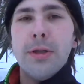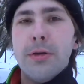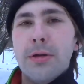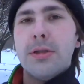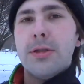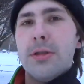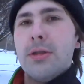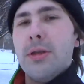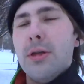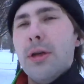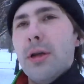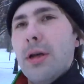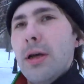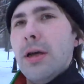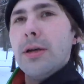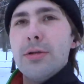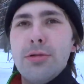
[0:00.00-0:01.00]
is
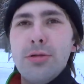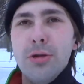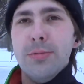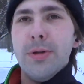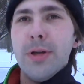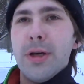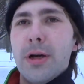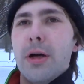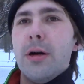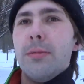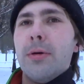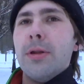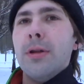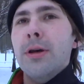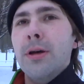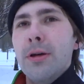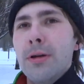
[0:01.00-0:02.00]
extremely
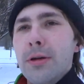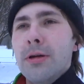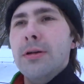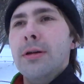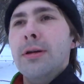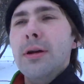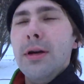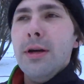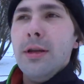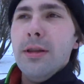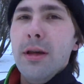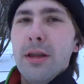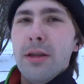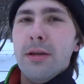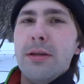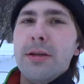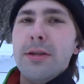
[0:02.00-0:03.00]
common.
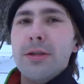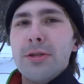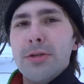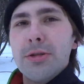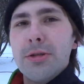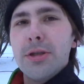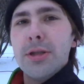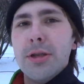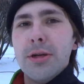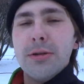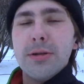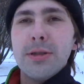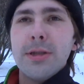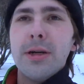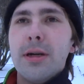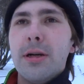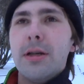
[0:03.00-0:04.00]
Nothing interesting
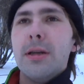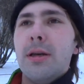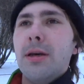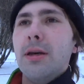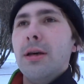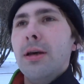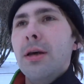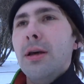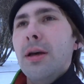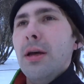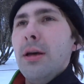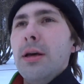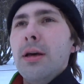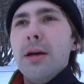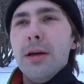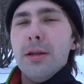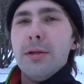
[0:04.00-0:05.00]
outside.
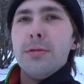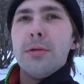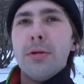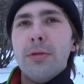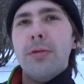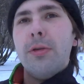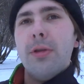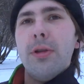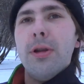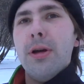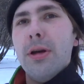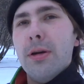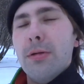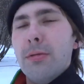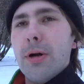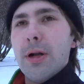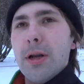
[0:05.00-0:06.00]
It's worth only
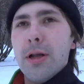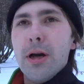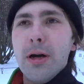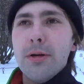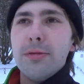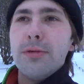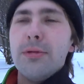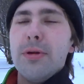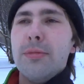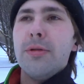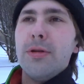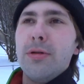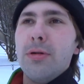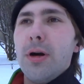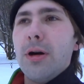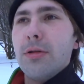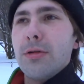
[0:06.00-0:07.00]
1.5 or maybe 2
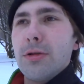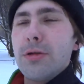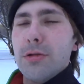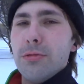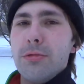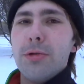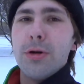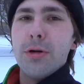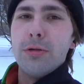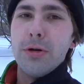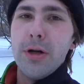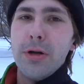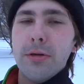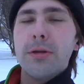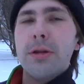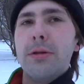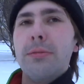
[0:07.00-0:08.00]
hours to walk around
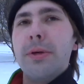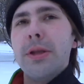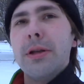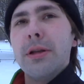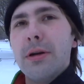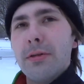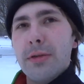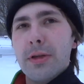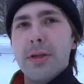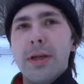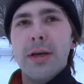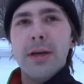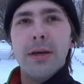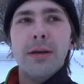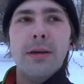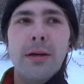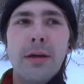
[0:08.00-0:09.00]
in the middle of the day.
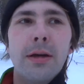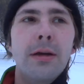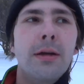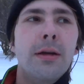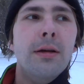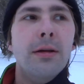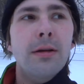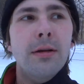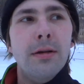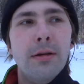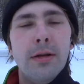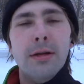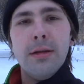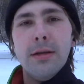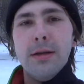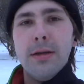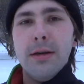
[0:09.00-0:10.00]

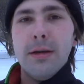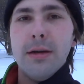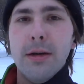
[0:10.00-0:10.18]
Yeah.